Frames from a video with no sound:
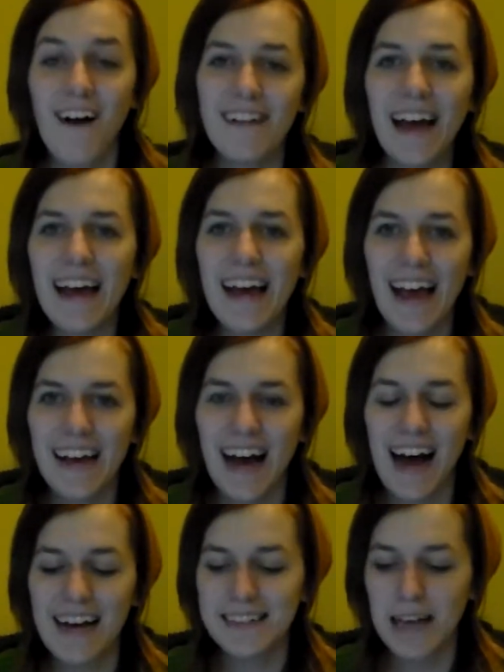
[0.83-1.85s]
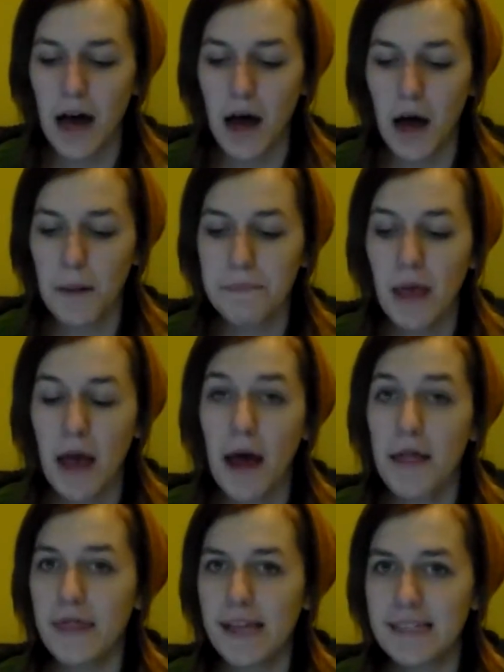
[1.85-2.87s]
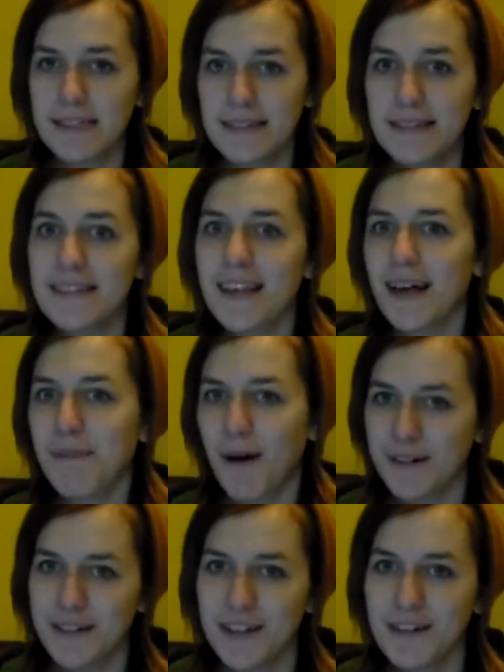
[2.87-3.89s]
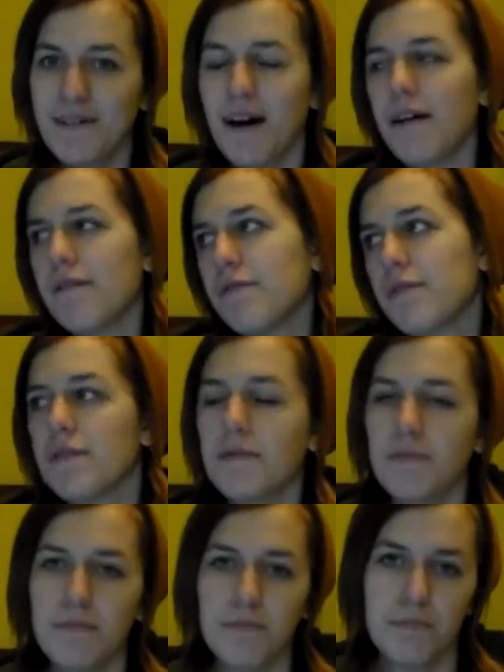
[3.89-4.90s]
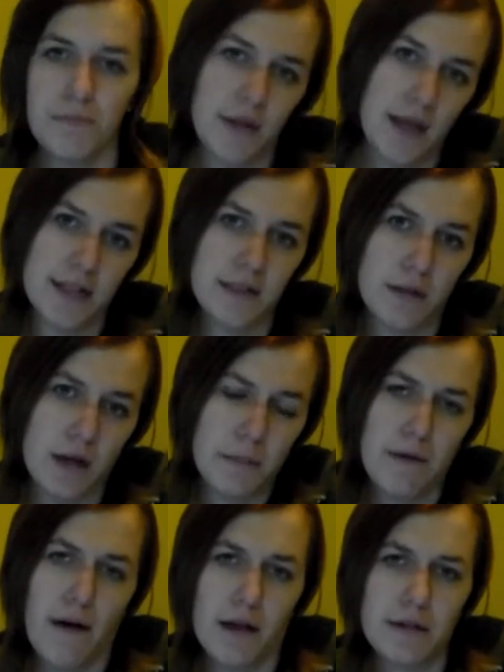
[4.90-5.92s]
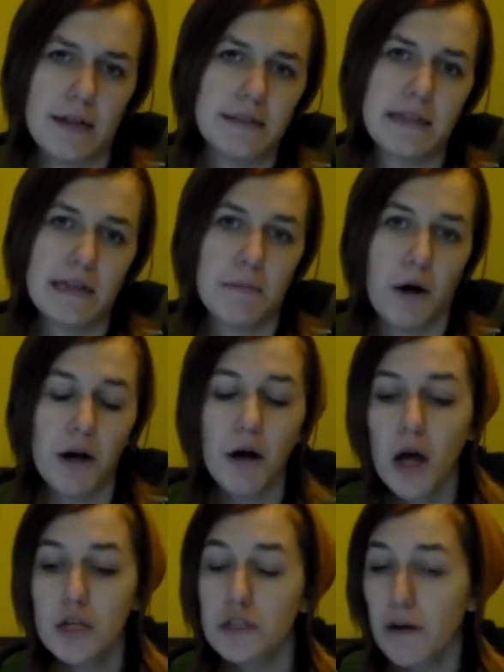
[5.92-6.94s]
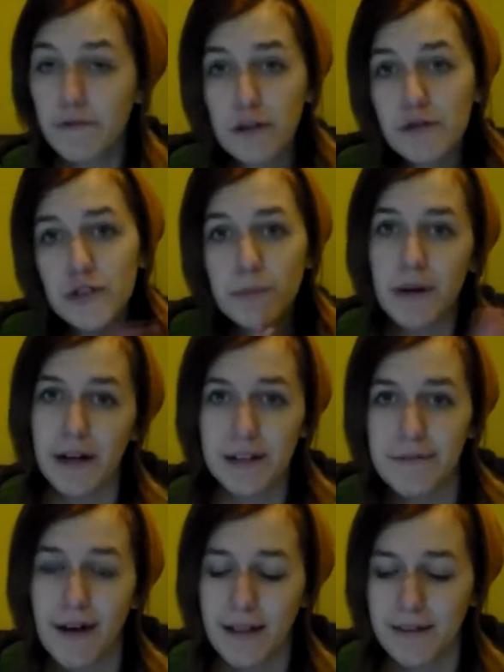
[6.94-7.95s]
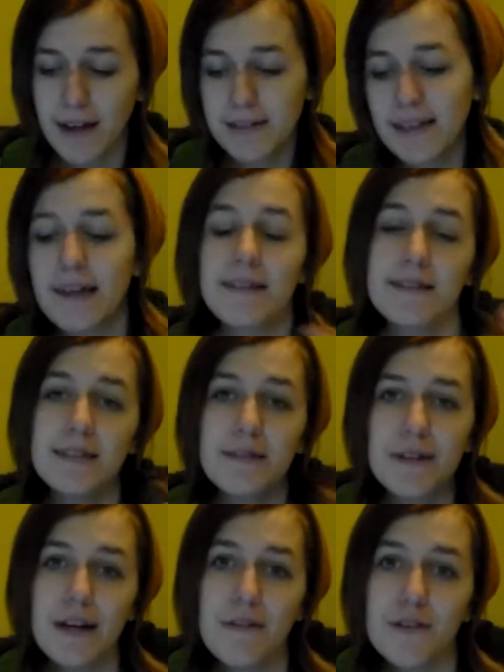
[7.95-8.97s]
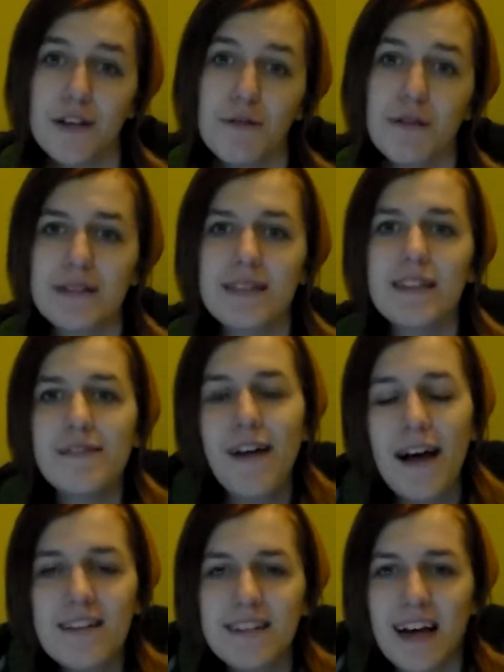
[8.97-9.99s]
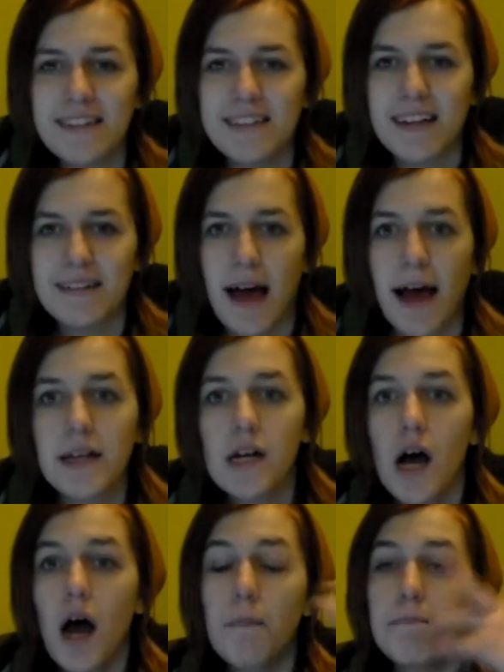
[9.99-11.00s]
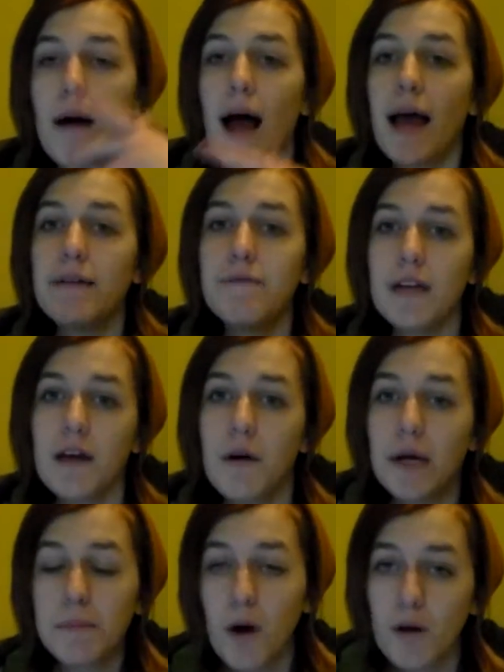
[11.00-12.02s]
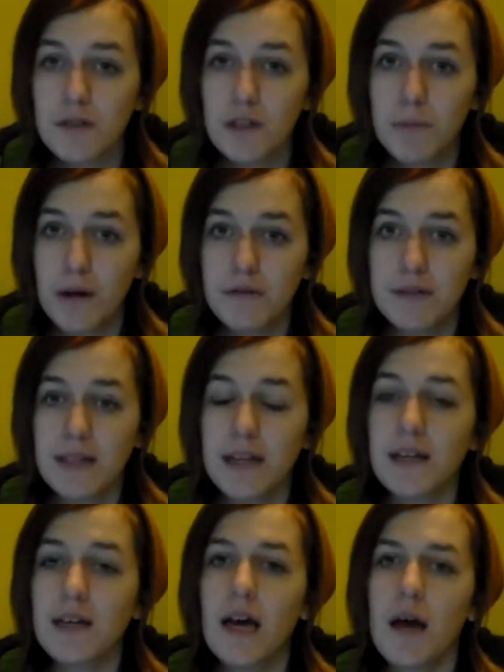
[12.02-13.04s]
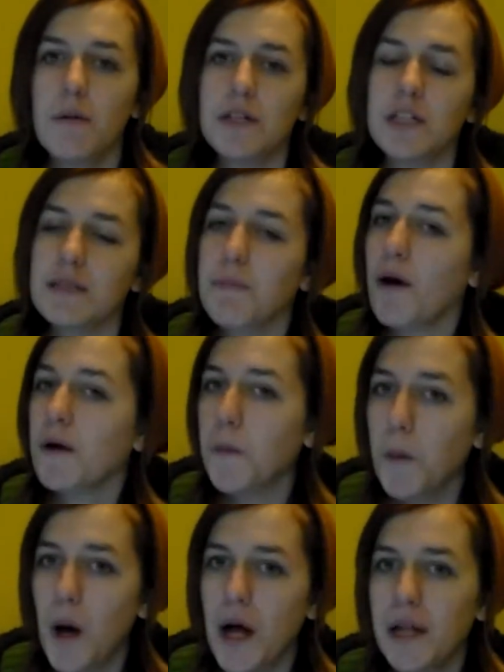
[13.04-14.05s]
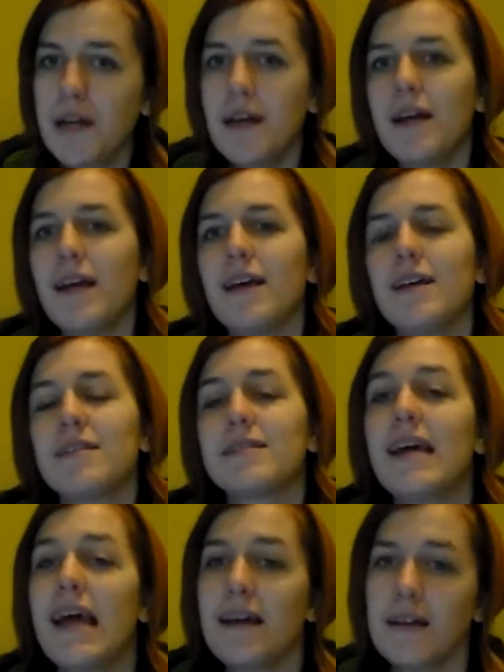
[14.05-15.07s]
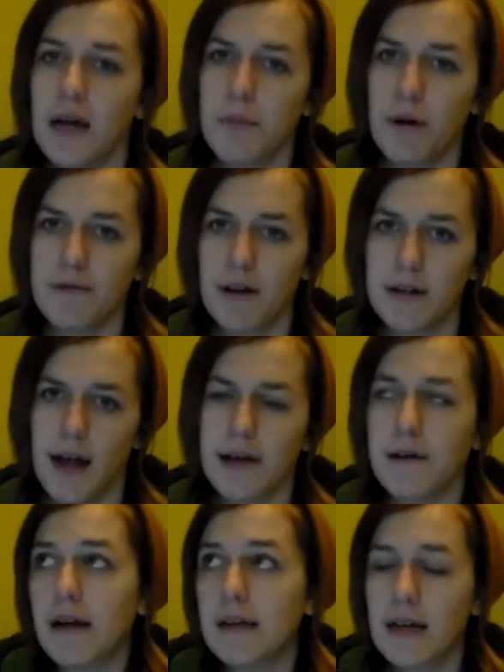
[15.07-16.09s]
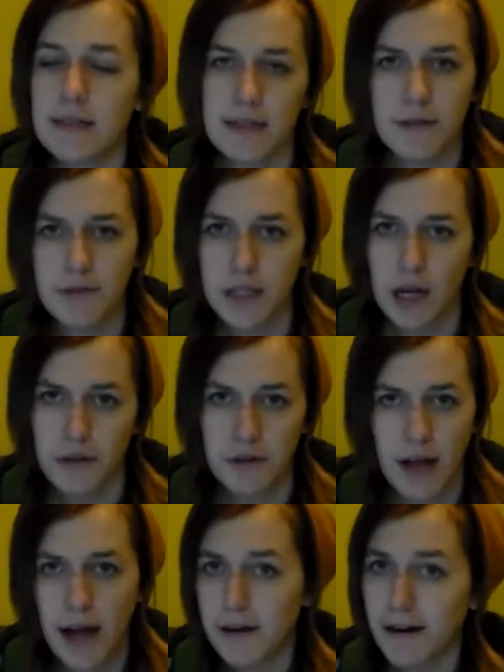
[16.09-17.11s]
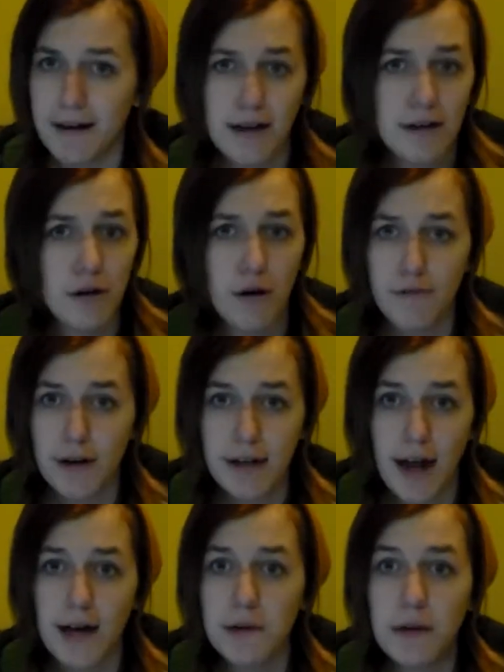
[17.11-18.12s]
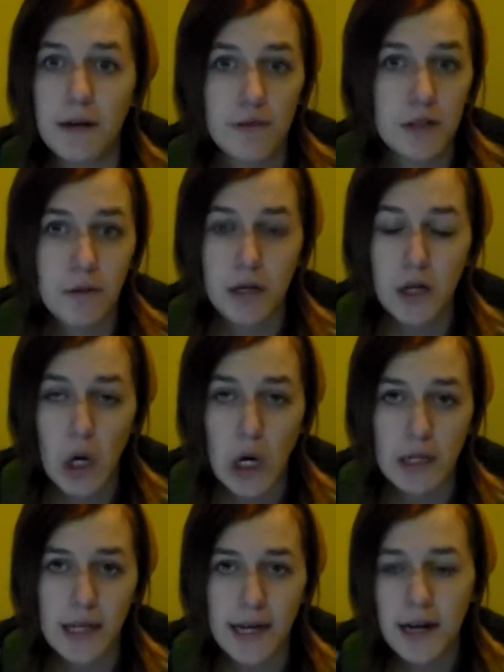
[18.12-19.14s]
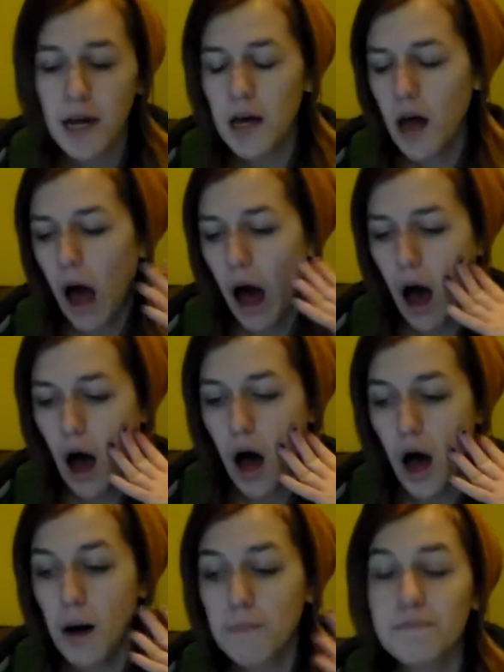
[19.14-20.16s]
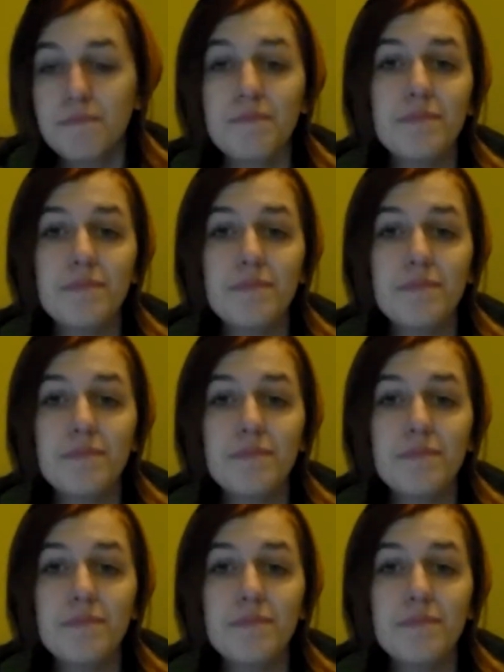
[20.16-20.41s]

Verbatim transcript: Okay, hey guys. Um, this is part two of it's gonna be Valentine's Day tomorrow. So if you're super into Valentine's Day, this is the video for you. This is the Valentine's Day tag. My video I am also posting, which is part one, is the anti-boyfriend tag or anti-significant other tag or anti-girlfriend tag, whatever you want to call it. Um,